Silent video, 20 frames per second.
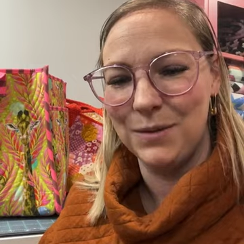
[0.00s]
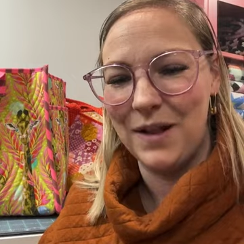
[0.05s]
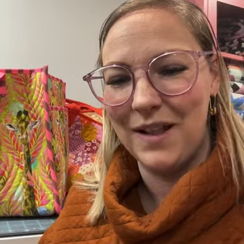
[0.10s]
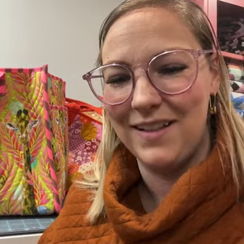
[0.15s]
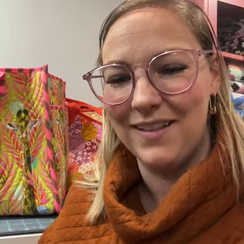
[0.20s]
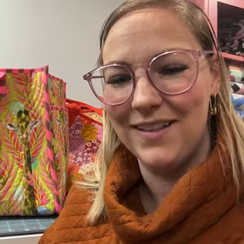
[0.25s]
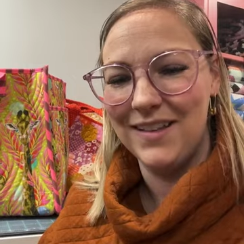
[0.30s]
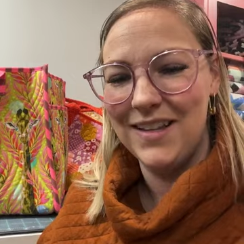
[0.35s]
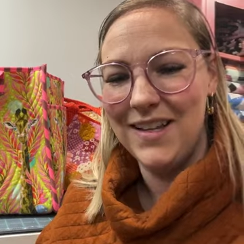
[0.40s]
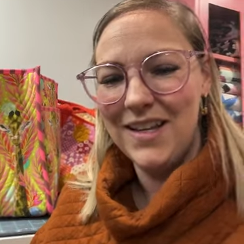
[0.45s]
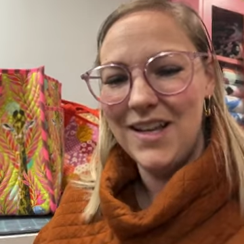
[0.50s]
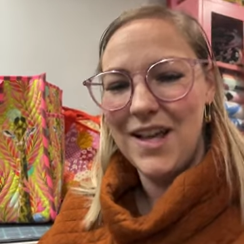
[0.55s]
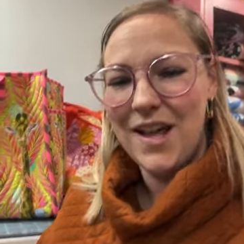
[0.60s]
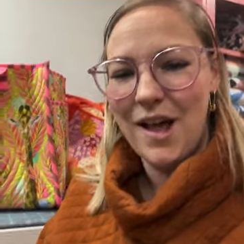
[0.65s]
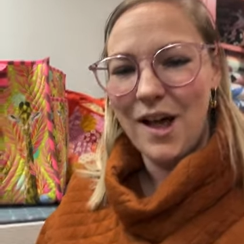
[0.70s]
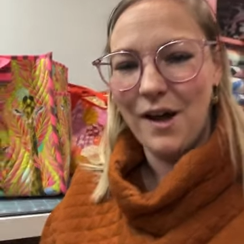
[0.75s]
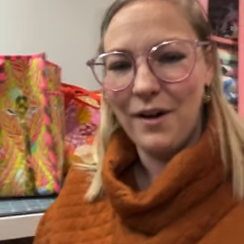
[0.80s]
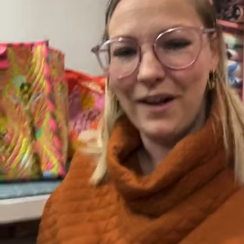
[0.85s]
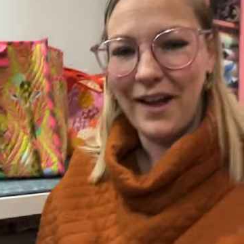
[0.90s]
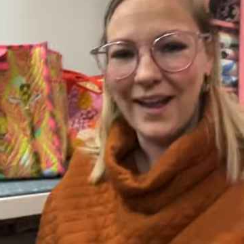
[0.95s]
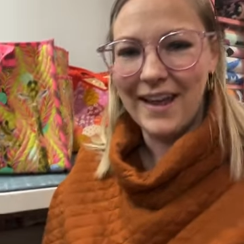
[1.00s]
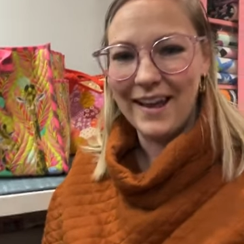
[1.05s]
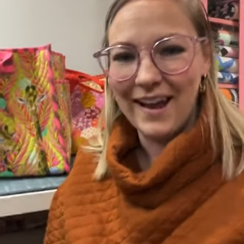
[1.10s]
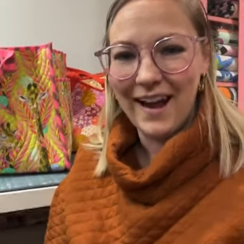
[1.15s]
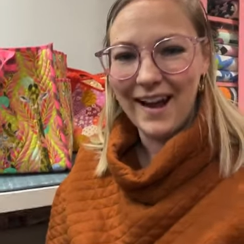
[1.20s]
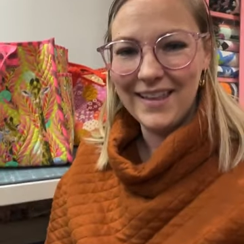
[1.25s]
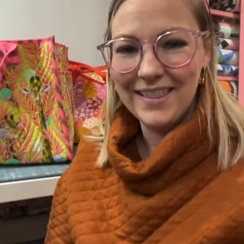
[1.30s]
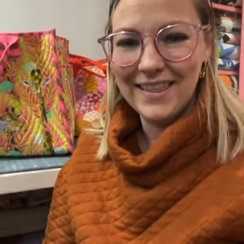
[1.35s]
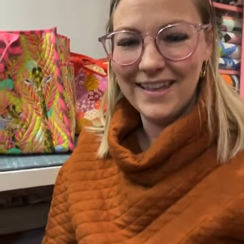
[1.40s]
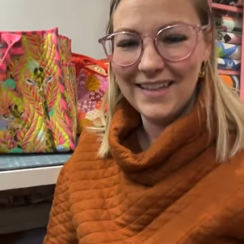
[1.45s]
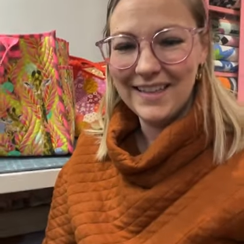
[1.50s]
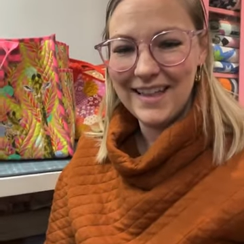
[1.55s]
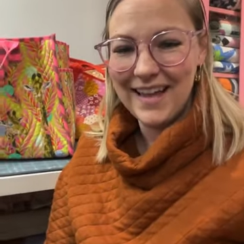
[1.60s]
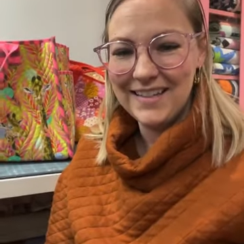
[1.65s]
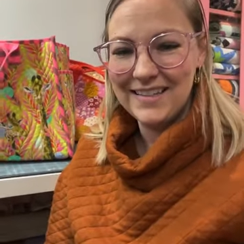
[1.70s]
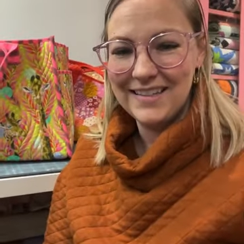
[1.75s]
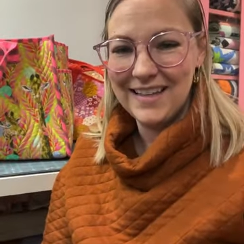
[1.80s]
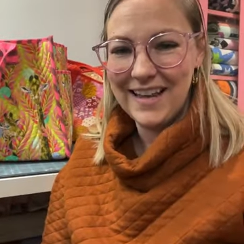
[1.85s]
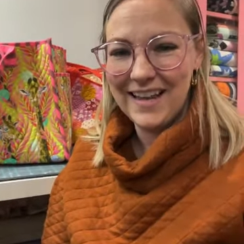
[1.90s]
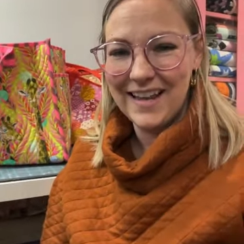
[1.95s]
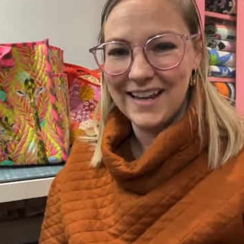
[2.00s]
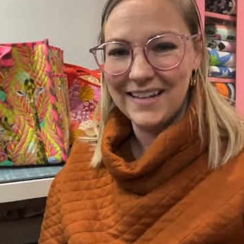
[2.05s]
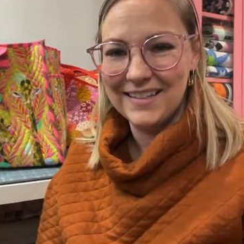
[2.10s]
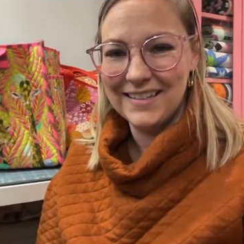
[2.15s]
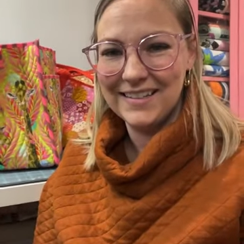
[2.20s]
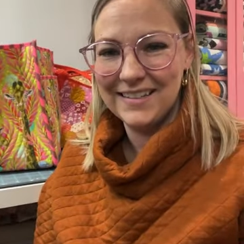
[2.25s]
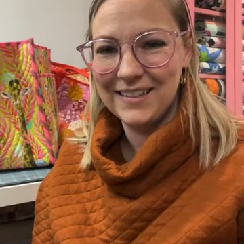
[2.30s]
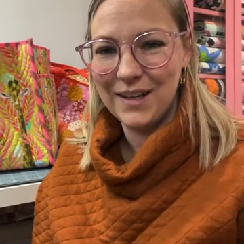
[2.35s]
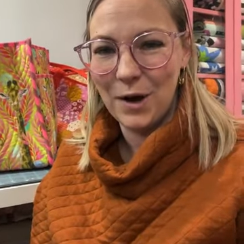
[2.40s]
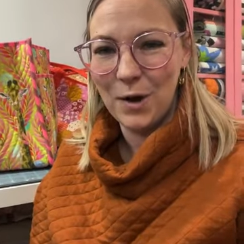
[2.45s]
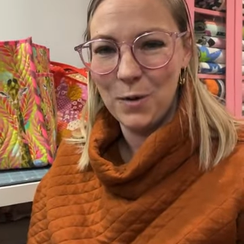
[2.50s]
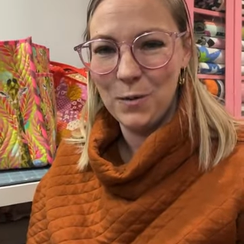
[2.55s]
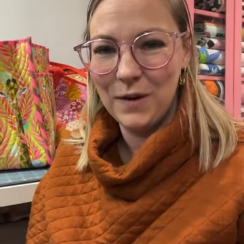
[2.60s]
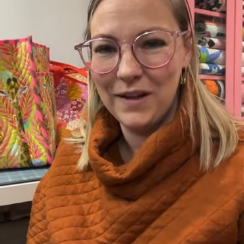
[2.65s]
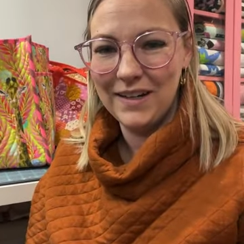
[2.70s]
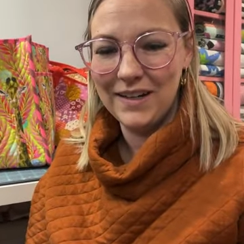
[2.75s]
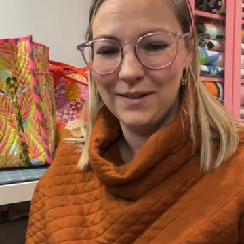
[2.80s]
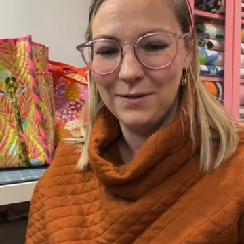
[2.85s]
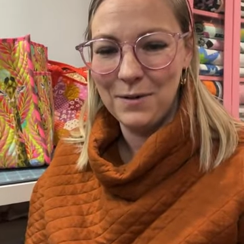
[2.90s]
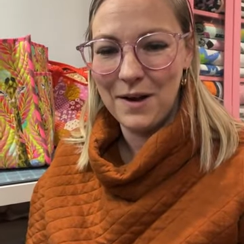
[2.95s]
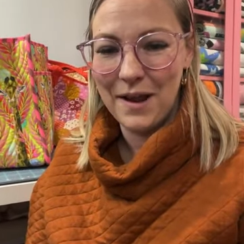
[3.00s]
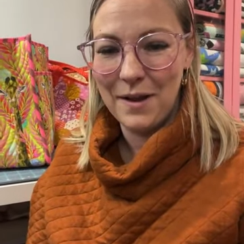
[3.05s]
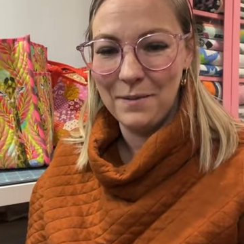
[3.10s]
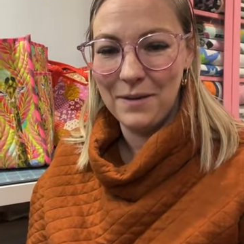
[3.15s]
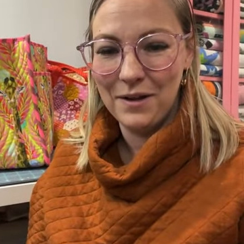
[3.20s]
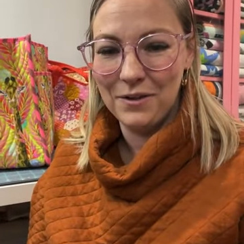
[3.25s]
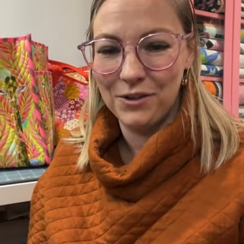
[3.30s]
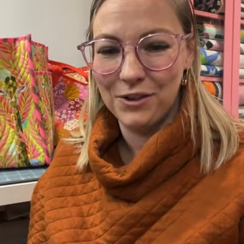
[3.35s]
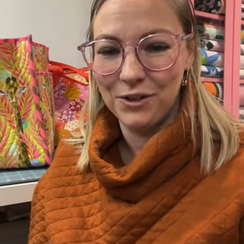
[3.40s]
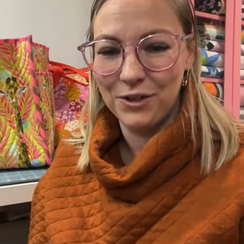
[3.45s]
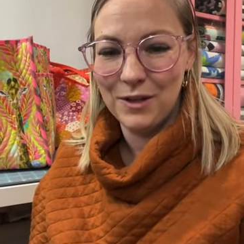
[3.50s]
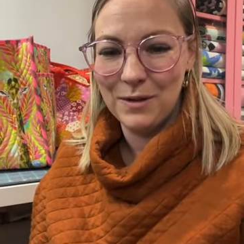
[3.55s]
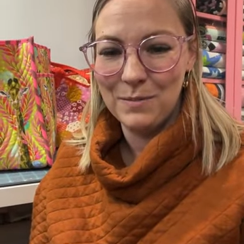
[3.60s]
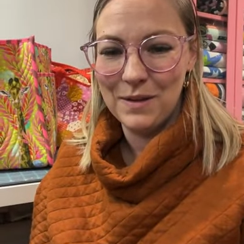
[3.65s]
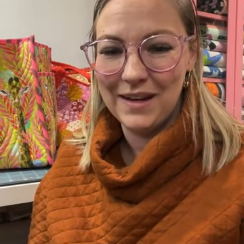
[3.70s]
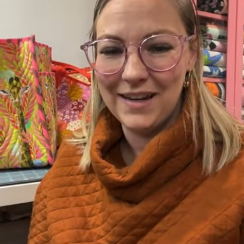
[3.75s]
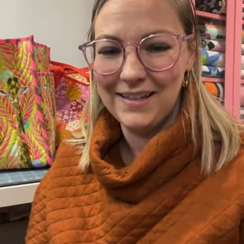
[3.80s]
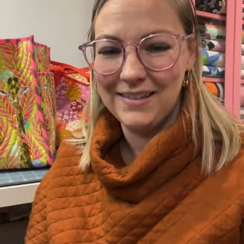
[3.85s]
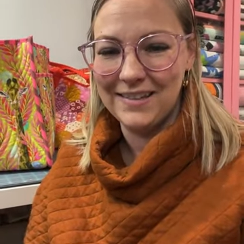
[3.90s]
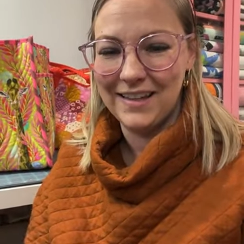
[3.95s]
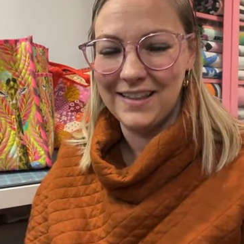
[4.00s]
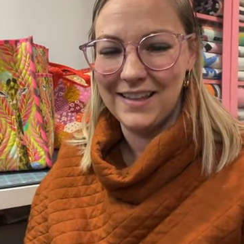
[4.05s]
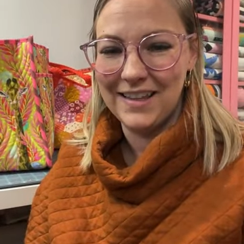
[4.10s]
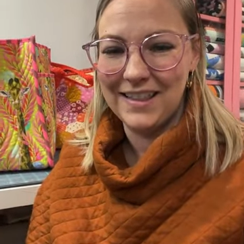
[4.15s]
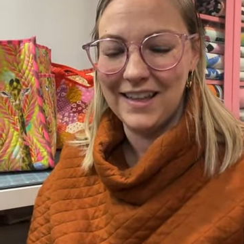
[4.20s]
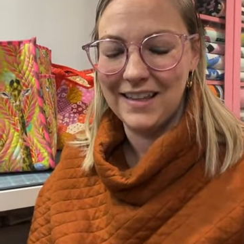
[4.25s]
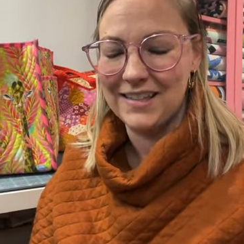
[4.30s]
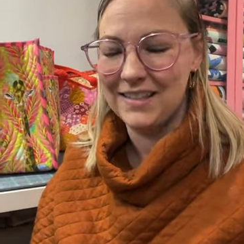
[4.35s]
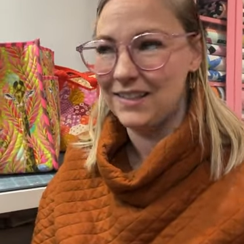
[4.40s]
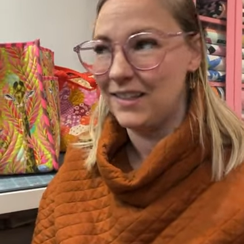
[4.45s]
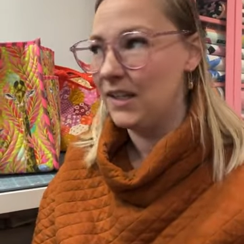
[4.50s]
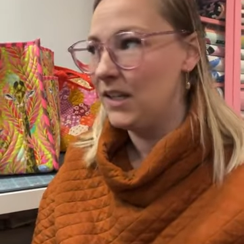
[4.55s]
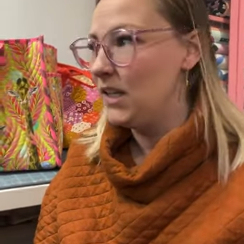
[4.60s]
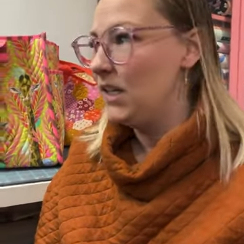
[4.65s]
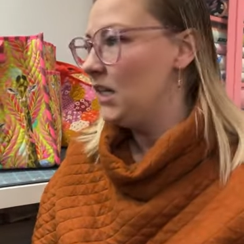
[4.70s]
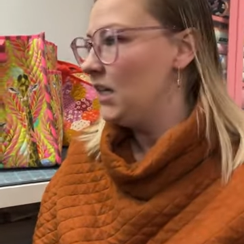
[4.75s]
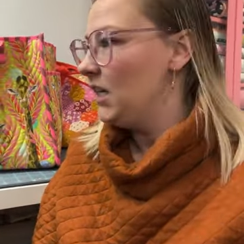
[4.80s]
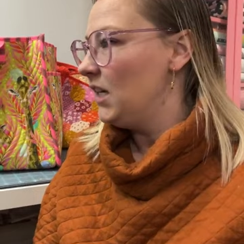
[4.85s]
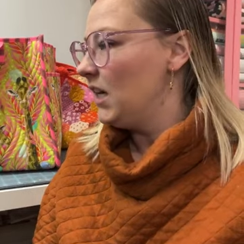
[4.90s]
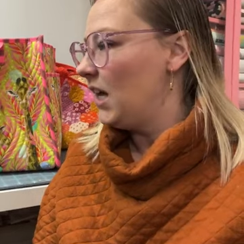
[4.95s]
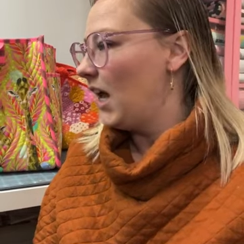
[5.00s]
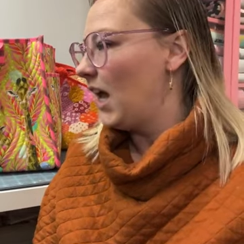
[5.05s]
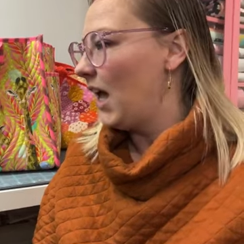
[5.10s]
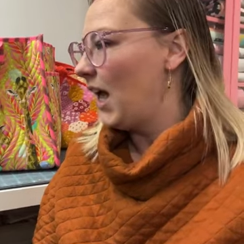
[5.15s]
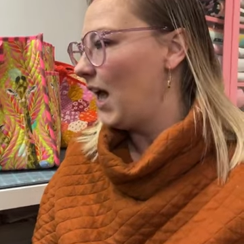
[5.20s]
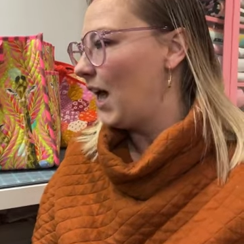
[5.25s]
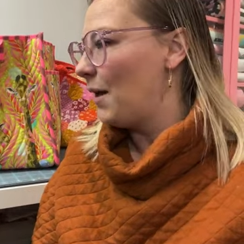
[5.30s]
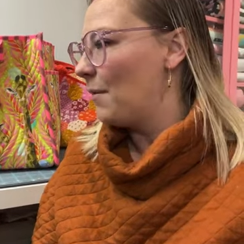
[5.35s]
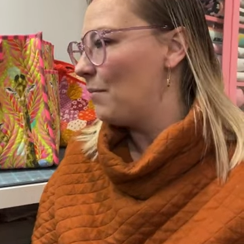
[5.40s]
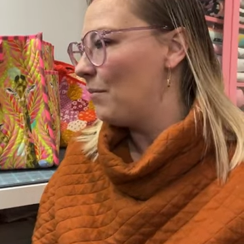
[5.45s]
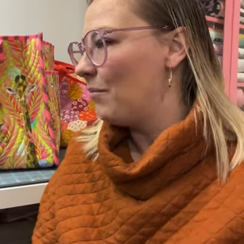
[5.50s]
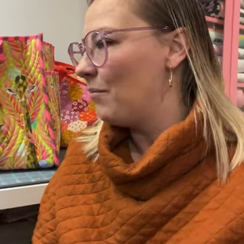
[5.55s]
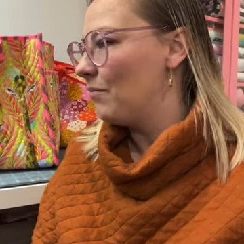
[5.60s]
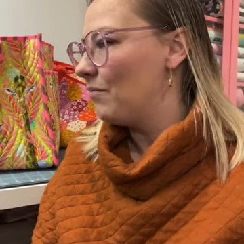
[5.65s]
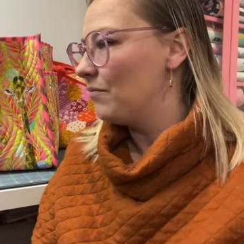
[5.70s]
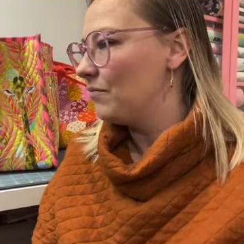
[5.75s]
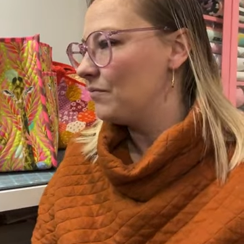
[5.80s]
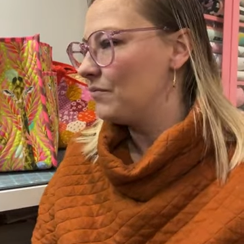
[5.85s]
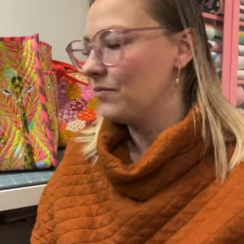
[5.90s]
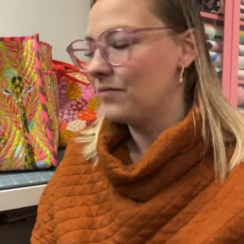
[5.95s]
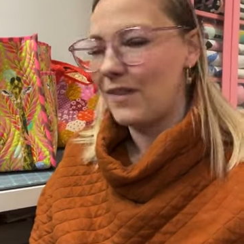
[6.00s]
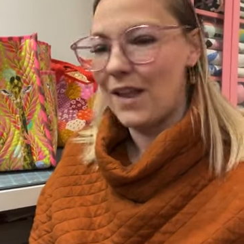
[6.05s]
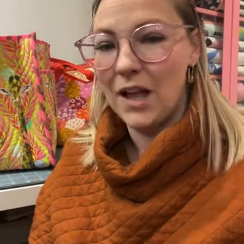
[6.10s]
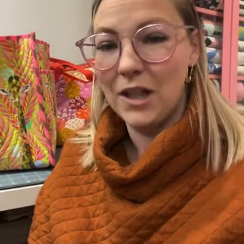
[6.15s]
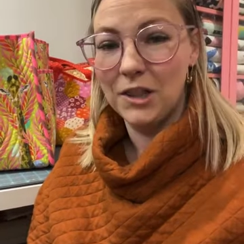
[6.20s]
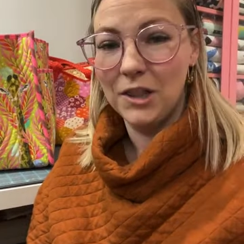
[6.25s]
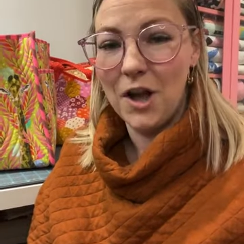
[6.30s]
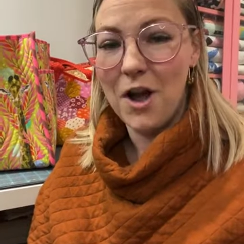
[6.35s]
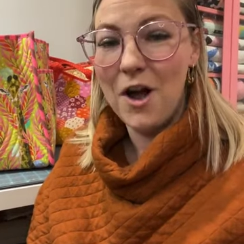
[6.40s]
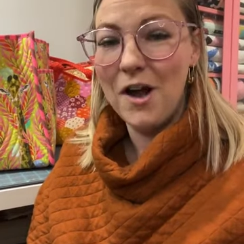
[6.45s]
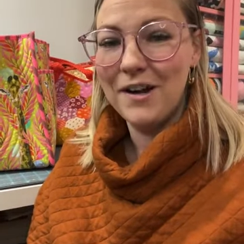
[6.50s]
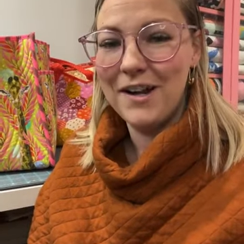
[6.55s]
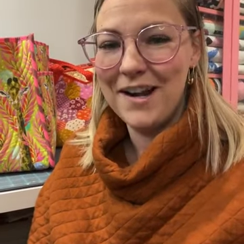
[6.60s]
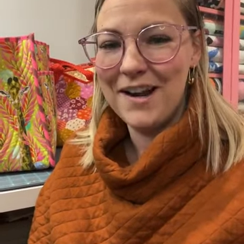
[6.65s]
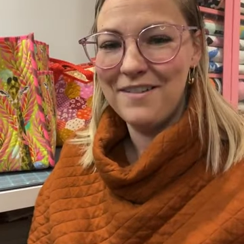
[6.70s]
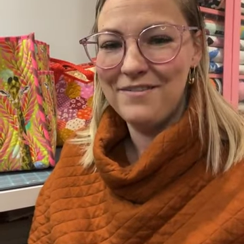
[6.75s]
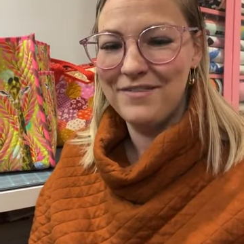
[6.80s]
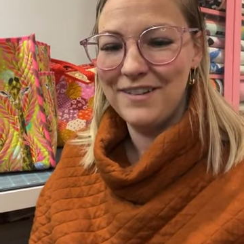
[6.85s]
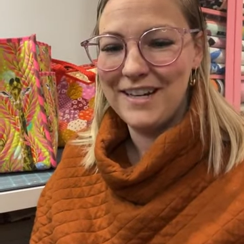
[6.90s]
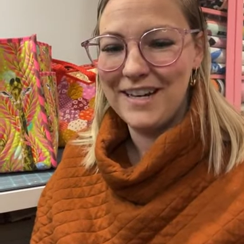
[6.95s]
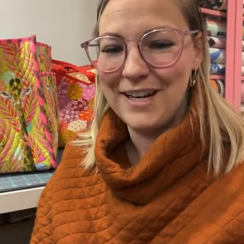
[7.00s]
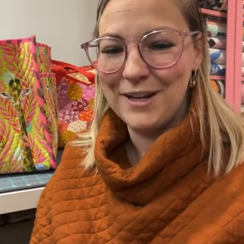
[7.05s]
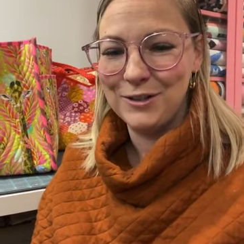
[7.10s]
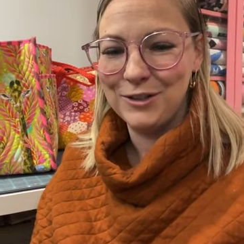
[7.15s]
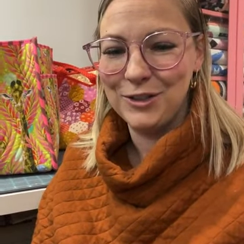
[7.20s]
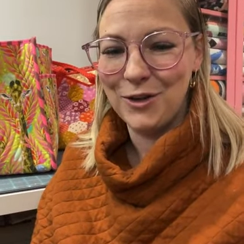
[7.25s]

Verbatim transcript: as well. Okay, I think that's it. So we went about 30 minutes. I think that's um, a long enough video.